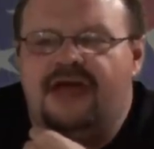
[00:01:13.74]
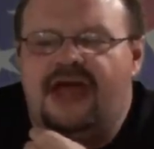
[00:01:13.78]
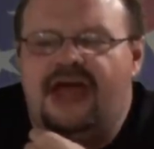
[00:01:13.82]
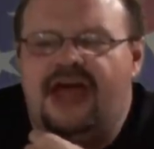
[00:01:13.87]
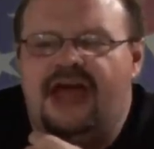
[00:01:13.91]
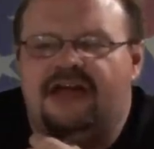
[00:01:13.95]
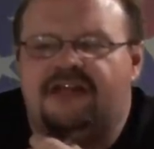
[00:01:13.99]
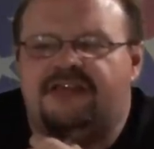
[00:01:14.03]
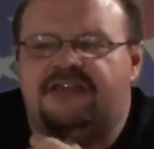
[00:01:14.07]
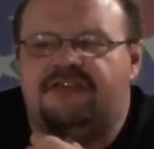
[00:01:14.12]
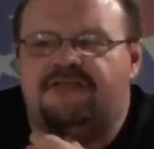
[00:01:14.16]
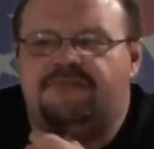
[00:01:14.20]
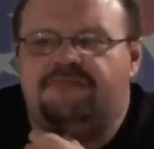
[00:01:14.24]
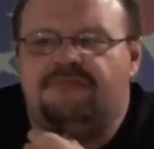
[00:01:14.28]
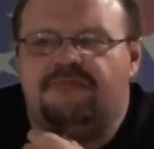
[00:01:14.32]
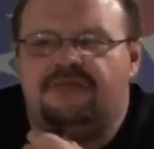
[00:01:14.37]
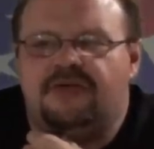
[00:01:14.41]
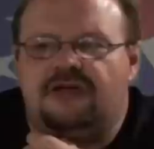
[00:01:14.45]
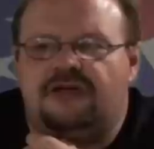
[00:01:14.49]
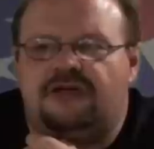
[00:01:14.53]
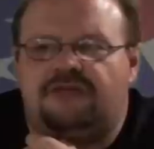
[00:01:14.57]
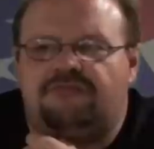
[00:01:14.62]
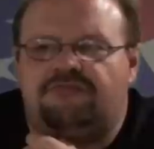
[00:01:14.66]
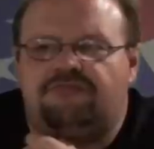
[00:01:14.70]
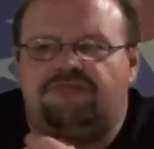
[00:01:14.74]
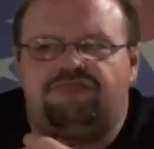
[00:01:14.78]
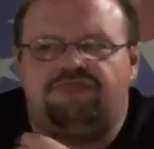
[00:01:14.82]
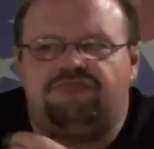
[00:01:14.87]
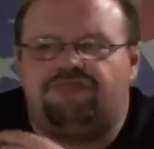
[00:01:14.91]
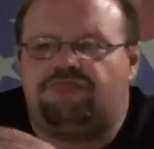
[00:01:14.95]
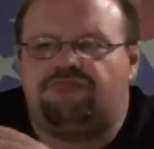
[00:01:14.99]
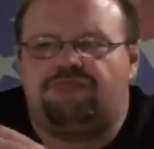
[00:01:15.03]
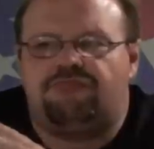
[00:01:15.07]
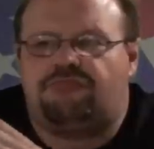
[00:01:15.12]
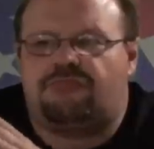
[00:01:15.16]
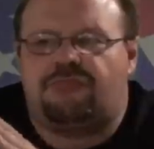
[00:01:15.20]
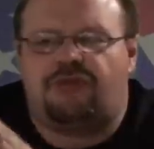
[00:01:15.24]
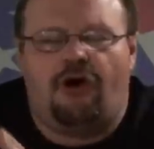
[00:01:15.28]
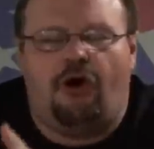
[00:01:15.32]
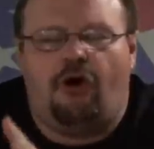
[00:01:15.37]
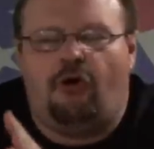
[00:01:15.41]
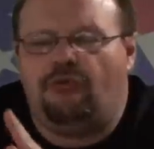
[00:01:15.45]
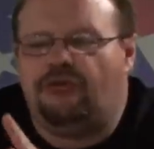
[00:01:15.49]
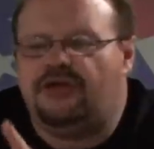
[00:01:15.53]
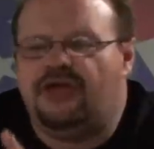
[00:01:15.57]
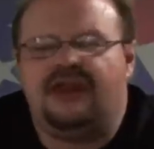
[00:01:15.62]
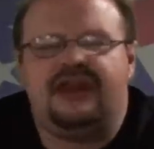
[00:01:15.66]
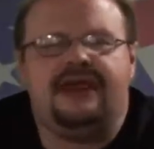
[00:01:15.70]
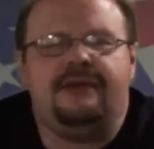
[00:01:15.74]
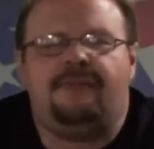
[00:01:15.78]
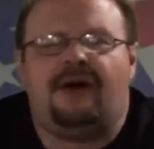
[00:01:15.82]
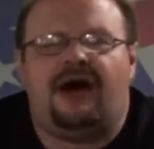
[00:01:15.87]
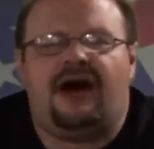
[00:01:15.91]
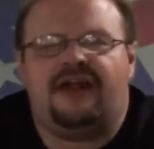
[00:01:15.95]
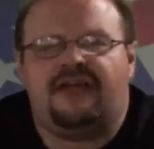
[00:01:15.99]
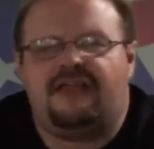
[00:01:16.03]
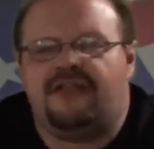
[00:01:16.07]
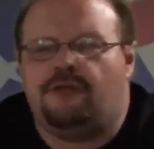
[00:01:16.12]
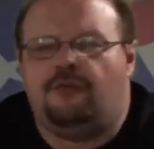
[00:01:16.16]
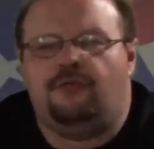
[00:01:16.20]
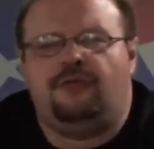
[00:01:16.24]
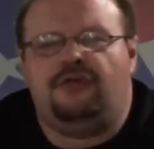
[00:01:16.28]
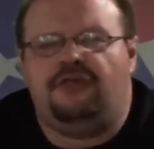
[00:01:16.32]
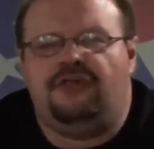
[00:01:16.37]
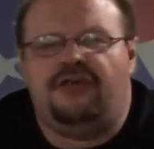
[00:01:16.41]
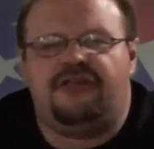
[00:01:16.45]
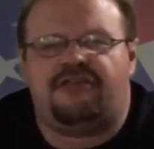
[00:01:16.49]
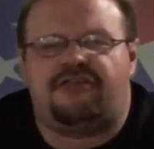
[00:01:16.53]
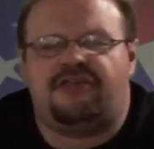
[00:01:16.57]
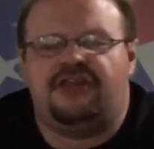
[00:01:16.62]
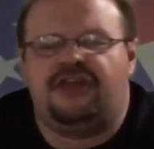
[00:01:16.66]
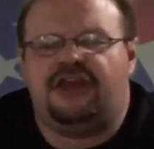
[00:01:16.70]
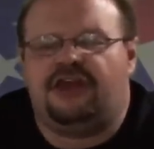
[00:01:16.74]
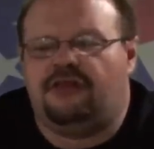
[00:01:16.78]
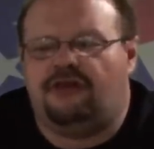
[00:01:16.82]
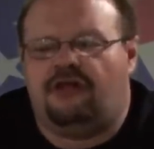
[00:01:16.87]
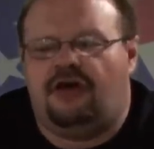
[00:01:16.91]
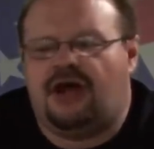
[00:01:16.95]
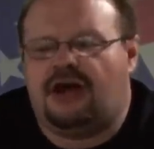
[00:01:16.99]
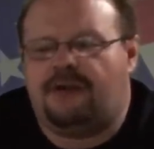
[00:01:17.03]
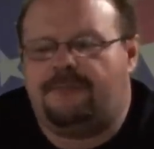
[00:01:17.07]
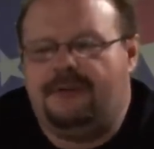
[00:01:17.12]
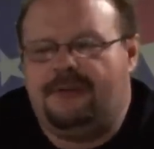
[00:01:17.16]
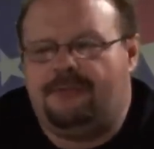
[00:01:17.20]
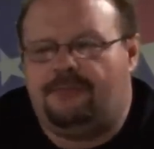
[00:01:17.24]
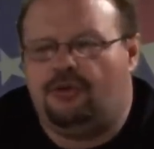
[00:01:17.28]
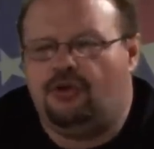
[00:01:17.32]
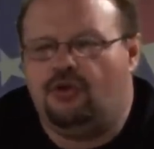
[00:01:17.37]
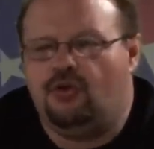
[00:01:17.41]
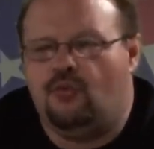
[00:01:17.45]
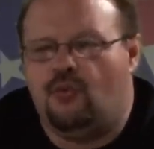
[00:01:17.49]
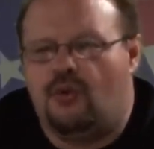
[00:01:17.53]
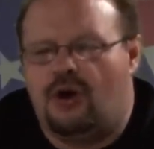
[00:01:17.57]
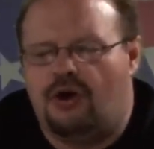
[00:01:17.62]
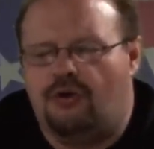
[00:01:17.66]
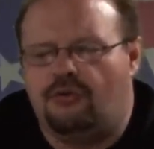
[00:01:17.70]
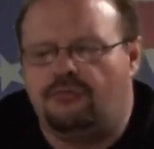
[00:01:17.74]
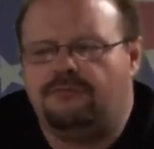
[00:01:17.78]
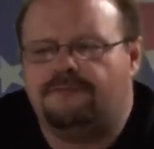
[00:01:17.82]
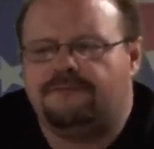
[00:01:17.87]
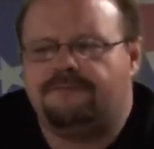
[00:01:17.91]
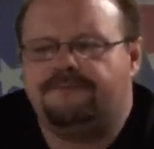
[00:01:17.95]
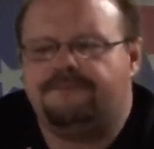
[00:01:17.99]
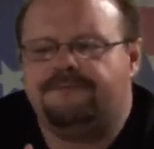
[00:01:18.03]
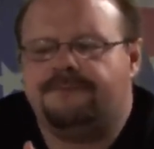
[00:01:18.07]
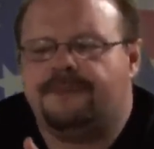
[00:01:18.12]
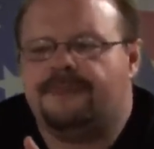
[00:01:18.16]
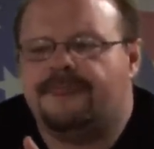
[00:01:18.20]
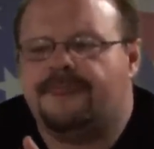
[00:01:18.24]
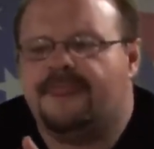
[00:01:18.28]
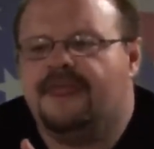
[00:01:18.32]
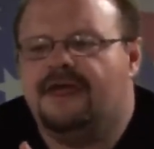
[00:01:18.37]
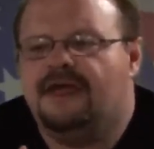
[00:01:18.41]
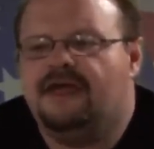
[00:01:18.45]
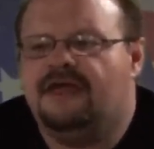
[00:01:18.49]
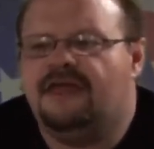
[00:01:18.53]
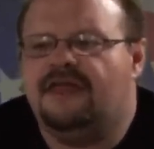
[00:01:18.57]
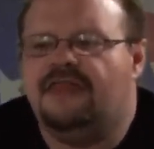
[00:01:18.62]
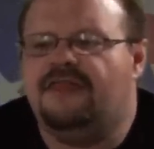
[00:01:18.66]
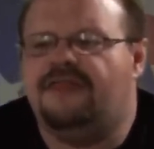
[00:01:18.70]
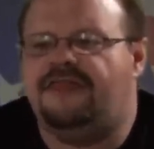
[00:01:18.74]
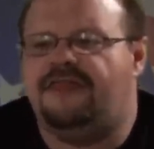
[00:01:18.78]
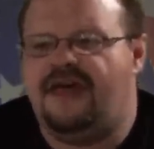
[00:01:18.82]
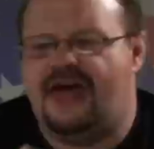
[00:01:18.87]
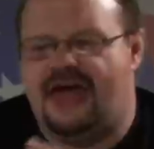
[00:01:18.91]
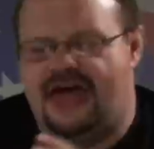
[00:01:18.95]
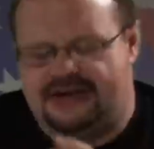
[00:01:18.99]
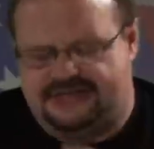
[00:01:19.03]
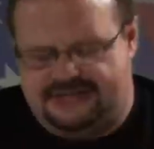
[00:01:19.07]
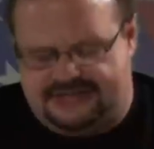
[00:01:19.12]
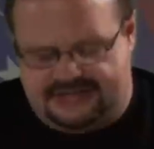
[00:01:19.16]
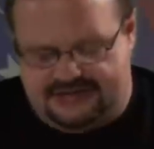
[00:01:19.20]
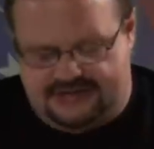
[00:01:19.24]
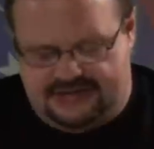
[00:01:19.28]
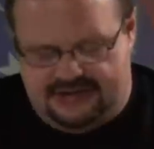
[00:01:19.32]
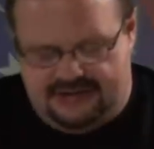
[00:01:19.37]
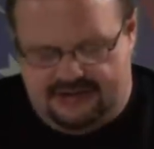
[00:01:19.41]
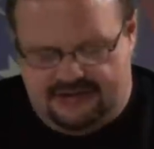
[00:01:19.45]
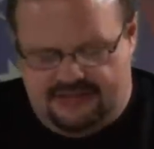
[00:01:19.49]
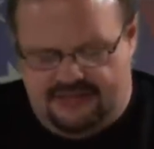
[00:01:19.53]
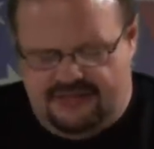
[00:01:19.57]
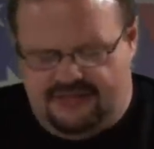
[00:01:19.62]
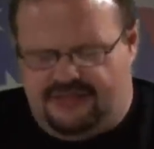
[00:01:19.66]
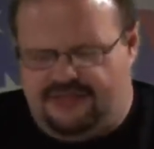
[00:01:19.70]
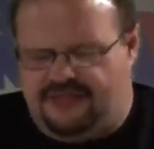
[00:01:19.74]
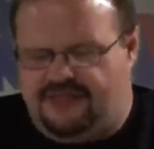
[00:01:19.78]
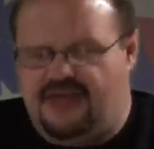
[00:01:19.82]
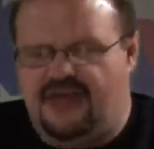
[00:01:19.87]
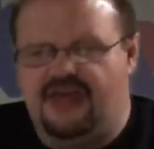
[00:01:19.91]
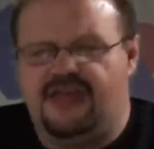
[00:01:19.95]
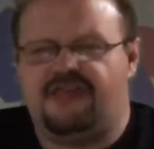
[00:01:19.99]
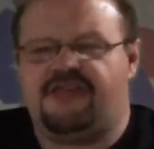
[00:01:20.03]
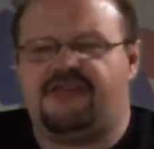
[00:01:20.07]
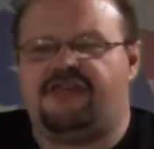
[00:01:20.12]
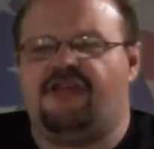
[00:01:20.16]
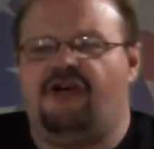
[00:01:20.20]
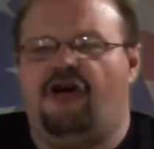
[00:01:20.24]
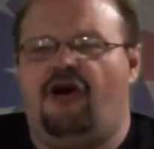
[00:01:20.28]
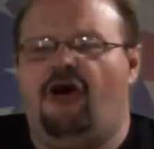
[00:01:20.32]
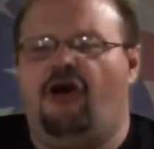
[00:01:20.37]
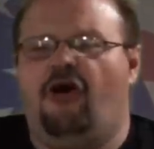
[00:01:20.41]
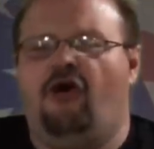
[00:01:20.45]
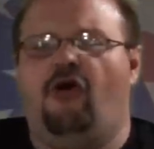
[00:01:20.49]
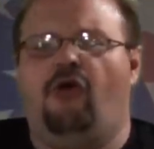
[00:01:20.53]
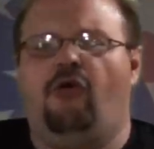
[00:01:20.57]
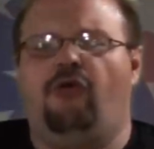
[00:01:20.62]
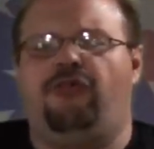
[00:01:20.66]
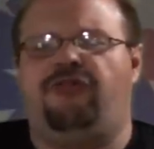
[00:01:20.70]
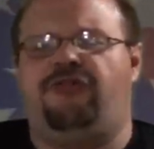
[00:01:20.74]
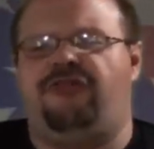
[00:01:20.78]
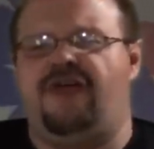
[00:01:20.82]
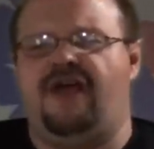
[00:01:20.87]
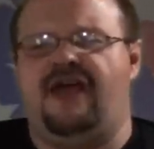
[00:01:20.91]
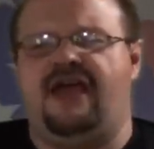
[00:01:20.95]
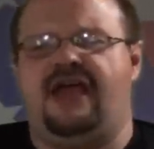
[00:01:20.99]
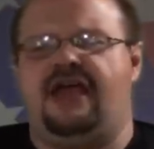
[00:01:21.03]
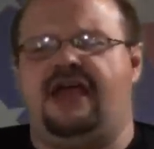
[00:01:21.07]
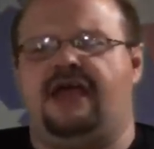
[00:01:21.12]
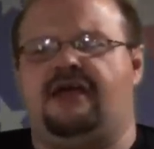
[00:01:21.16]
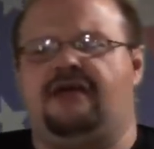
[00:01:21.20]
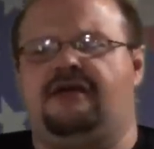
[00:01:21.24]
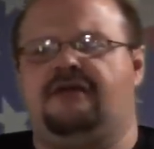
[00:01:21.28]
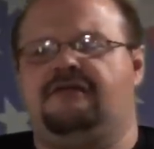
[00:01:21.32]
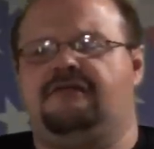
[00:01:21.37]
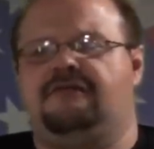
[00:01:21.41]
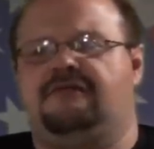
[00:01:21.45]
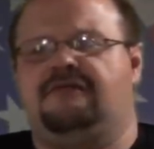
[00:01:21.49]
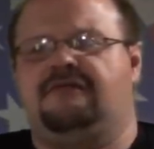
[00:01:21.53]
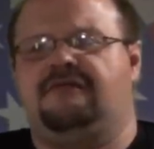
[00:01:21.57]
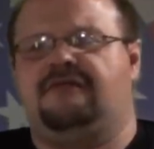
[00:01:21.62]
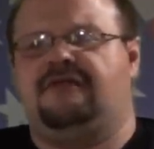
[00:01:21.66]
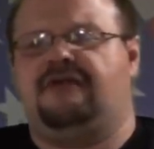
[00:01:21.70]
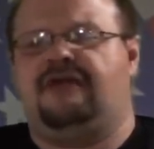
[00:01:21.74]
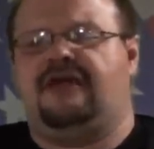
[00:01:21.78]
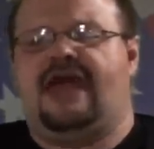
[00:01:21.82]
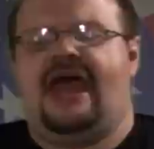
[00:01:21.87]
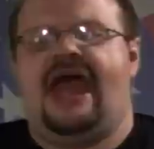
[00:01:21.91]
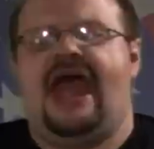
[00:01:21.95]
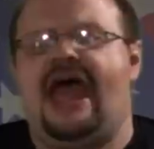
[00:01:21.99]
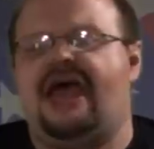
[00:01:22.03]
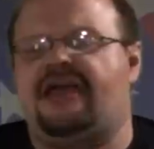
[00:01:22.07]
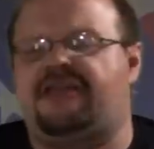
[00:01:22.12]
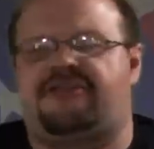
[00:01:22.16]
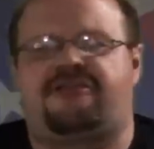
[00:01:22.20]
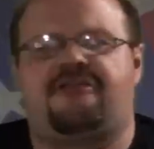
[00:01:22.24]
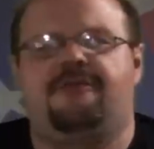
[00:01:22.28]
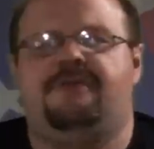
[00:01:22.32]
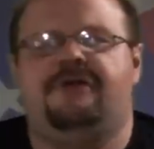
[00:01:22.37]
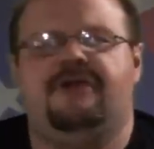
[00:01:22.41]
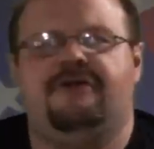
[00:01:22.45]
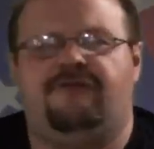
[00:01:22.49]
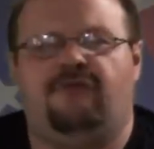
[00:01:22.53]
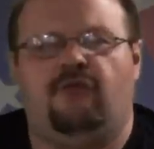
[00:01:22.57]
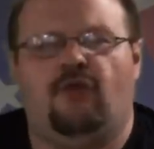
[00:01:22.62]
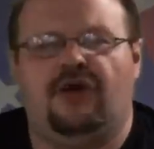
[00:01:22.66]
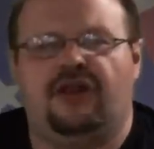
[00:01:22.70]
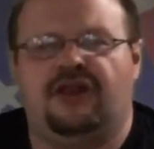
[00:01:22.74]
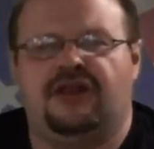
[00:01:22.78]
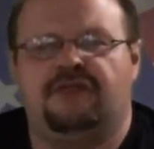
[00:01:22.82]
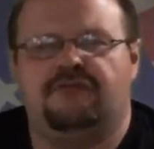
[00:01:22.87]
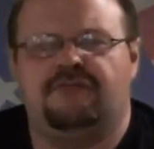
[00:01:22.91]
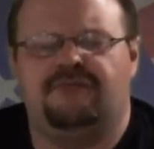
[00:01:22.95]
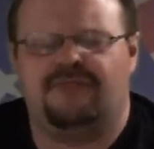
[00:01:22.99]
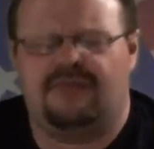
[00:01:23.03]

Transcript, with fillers: has told anybody that would listen, and a lot of people who won't, that this whole thing has to be avoided.